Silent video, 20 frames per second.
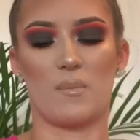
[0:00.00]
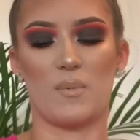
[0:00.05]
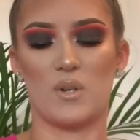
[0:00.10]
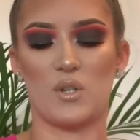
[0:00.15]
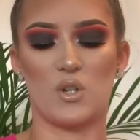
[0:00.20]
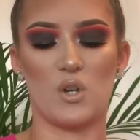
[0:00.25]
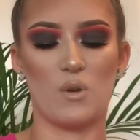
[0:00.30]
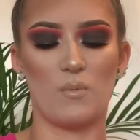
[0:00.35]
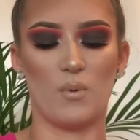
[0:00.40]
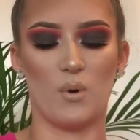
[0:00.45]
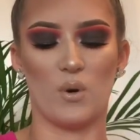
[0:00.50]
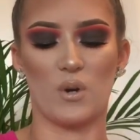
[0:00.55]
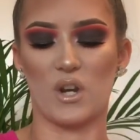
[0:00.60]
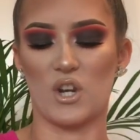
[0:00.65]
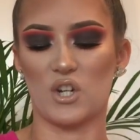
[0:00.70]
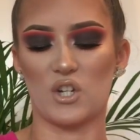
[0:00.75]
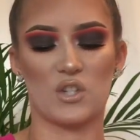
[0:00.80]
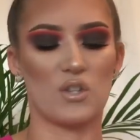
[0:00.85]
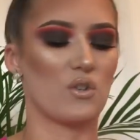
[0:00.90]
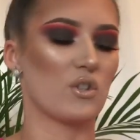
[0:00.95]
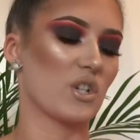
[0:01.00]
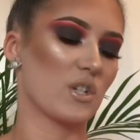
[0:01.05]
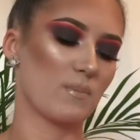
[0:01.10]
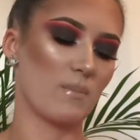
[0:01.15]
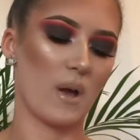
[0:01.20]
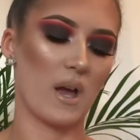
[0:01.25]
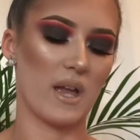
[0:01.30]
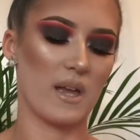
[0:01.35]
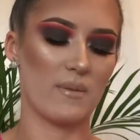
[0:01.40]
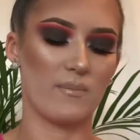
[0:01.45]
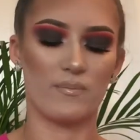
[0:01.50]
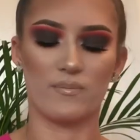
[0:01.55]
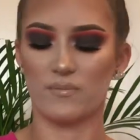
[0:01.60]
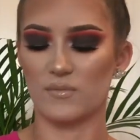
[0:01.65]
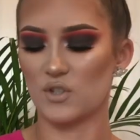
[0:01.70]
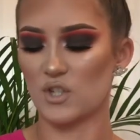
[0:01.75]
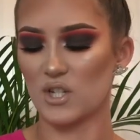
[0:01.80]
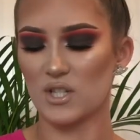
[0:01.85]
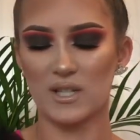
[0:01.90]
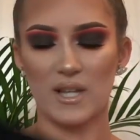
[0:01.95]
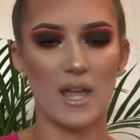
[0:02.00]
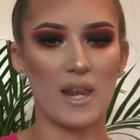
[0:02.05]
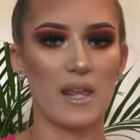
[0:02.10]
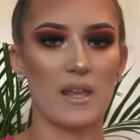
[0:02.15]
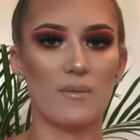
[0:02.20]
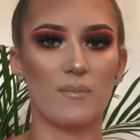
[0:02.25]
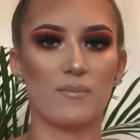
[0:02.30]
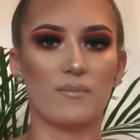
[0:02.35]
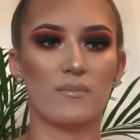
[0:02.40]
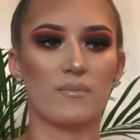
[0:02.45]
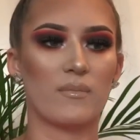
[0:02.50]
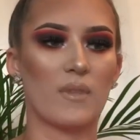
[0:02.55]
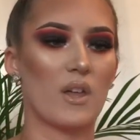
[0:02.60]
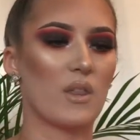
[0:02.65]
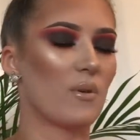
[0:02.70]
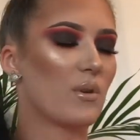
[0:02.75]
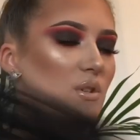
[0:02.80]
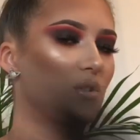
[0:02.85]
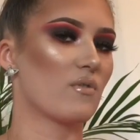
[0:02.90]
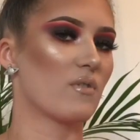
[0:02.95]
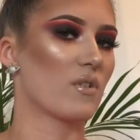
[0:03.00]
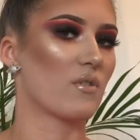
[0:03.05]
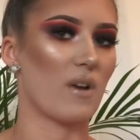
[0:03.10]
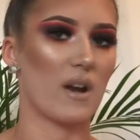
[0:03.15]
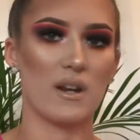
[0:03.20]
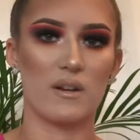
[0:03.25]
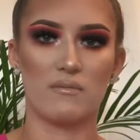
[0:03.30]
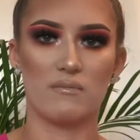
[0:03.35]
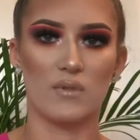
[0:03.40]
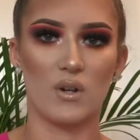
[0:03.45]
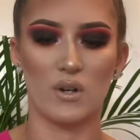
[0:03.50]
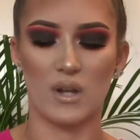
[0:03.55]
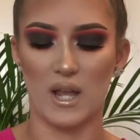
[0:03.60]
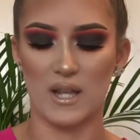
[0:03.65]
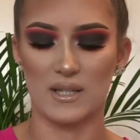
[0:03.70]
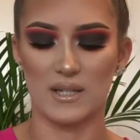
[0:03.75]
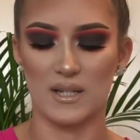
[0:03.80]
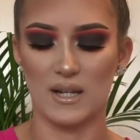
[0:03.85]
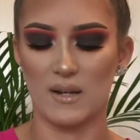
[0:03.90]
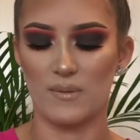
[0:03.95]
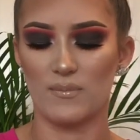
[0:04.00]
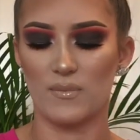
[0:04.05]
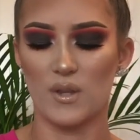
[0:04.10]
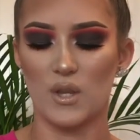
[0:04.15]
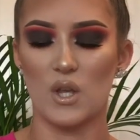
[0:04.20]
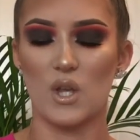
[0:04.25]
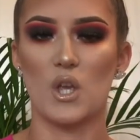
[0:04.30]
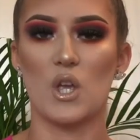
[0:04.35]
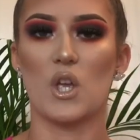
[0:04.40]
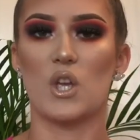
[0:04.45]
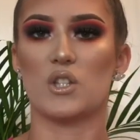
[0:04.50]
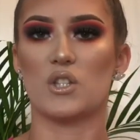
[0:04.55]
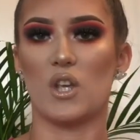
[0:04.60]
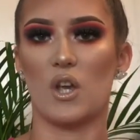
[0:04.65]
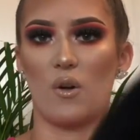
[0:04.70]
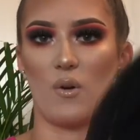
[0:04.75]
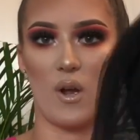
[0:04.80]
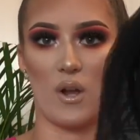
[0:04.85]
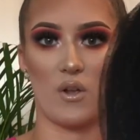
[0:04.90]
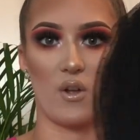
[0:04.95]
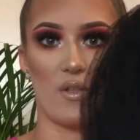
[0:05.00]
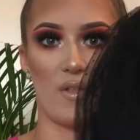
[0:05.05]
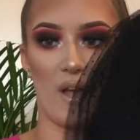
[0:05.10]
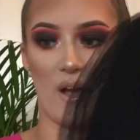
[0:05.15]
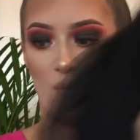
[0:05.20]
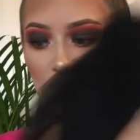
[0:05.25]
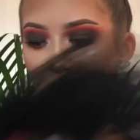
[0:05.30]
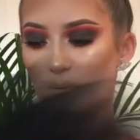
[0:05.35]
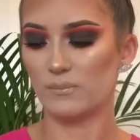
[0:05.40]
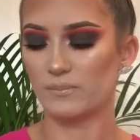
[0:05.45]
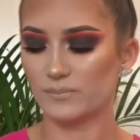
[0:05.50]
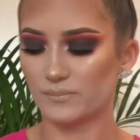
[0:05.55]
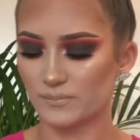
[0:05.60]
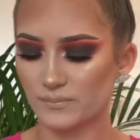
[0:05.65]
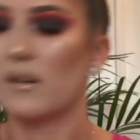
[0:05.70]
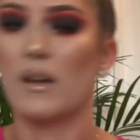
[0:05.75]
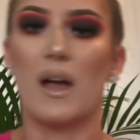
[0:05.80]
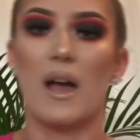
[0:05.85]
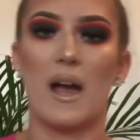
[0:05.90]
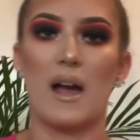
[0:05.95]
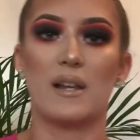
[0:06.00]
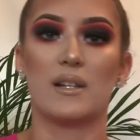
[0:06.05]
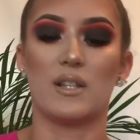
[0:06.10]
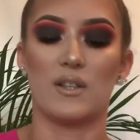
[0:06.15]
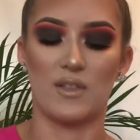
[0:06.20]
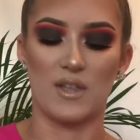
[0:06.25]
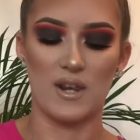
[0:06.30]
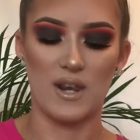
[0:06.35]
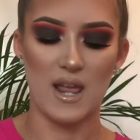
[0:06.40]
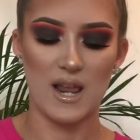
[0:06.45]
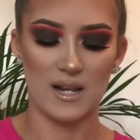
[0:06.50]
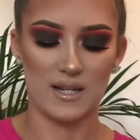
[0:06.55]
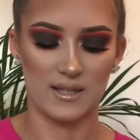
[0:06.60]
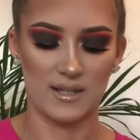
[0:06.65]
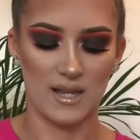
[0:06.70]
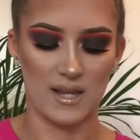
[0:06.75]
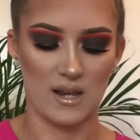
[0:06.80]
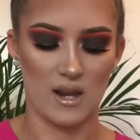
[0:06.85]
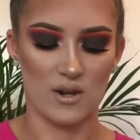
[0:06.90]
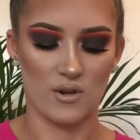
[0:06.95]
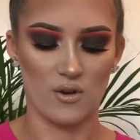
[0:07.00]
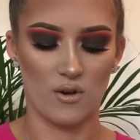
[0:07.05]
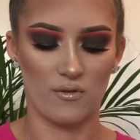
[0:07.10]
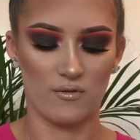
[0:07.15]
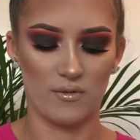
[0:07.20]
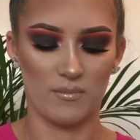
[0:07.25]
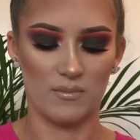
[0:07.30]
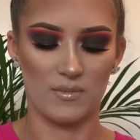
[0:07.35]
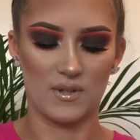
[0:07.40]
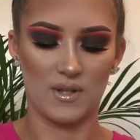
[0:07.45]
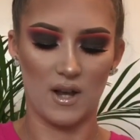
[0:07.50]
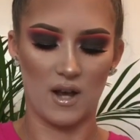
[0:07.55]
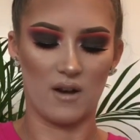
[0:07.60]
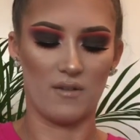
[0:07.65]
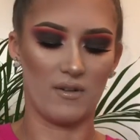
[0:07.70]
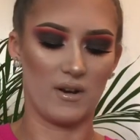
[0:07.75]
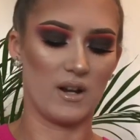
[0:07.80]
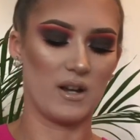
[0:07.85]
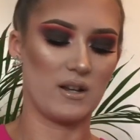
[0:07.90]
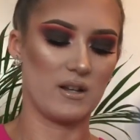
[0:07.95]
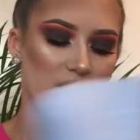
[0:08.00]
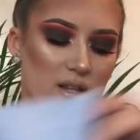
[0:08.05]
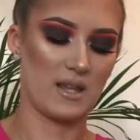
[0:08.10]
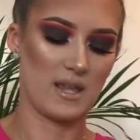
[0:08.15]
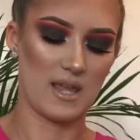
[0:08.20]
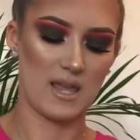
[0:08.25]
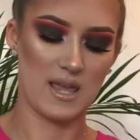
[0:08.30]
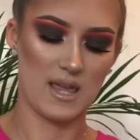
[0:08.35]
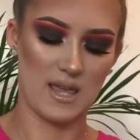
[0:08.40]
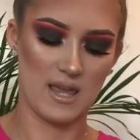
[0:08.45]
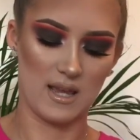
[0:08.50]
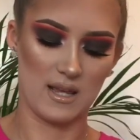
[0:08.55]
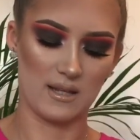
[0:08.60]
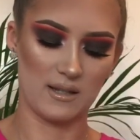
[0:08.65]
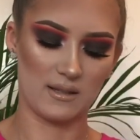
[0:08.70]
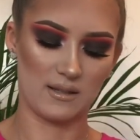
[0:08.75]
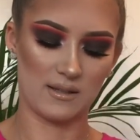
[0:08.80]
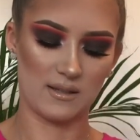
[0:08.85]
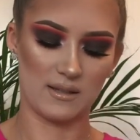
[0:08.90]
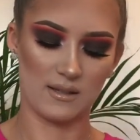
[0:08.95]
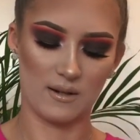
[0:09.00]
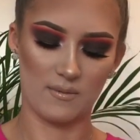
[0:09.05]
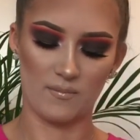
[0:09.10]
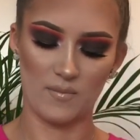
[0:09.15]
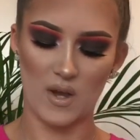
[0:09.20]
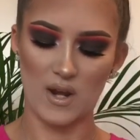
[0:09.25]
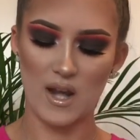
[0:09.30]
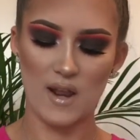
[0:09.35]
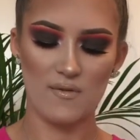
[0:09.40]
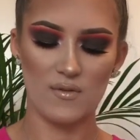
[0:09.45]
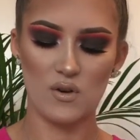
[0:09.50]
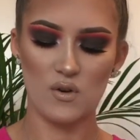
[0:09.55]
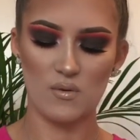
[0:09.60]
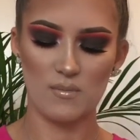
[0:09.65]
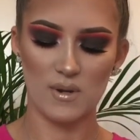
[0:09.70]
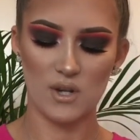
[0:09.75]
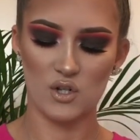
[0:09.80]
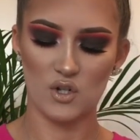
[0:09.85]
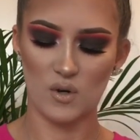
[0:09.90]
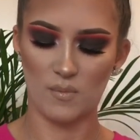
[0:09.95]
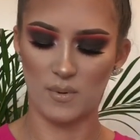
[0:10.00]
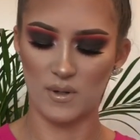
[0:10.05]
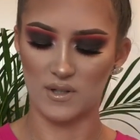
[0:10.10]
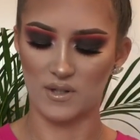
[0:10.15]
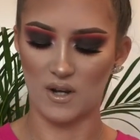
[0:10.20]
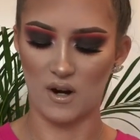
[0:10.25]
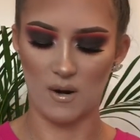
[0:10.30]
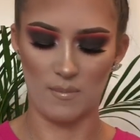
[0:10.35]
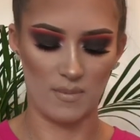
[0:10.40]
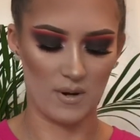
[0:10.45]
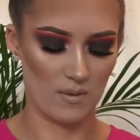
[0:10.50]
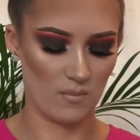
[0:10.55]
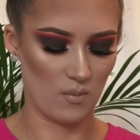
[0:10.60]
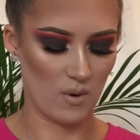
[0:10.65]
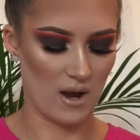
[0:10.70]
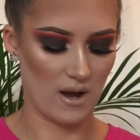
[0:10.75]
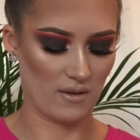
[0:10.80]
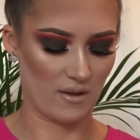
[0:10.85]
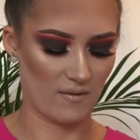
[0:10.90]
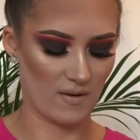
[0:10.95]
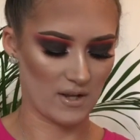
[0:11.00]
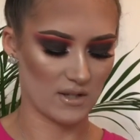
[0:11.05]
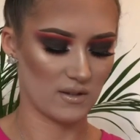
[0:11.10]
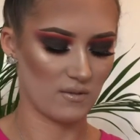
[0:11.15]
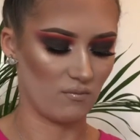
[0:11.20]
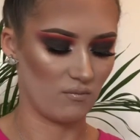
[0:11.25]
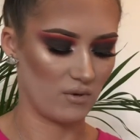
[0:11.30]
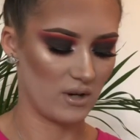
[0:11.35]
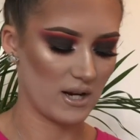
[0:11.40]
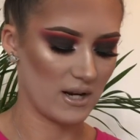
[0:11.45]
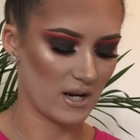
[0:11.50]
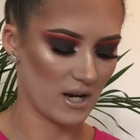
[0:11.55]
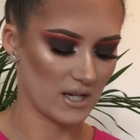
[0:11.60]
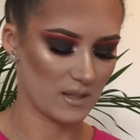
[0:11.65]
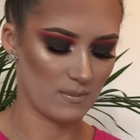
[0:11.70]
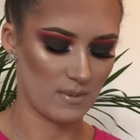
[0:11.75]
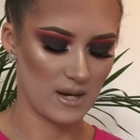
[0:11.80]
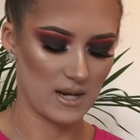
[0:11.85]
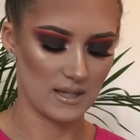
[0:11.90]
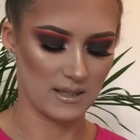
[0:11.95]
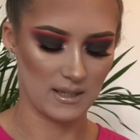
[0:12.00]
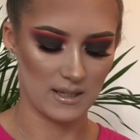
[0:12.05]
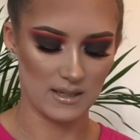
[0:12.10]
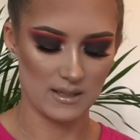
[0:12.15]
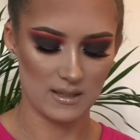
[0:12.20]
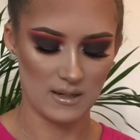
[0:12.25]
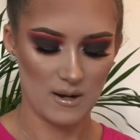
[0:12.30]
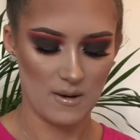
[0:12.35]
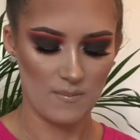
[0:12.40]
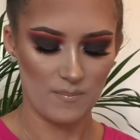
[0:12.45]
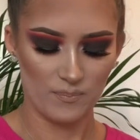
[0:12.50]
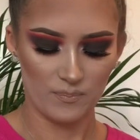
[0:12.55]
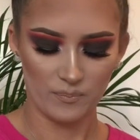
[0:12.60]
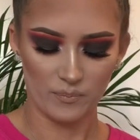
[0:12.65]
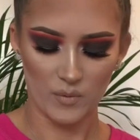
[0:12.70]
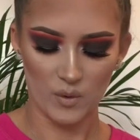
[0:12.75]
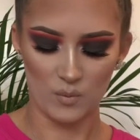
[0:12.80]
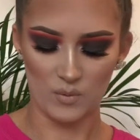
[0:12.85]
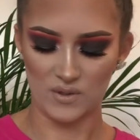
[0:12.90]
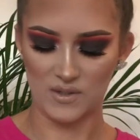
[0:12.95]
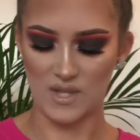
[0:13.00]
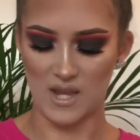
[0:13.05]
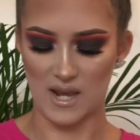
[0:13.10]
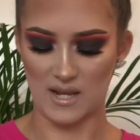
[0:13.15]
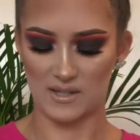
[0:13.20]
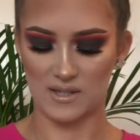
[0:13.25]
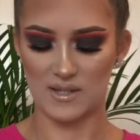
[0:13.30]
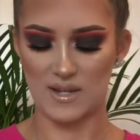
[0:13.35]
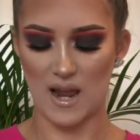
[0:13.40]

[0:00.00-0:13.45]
I've been too poor, and I just thought, just buy it, just get it, otherwise you'll regret not getting it. So I got that one. And the next thing I got from Zara is, I never normally shop at Zara, but wow, they've had some really nice pieces, was this.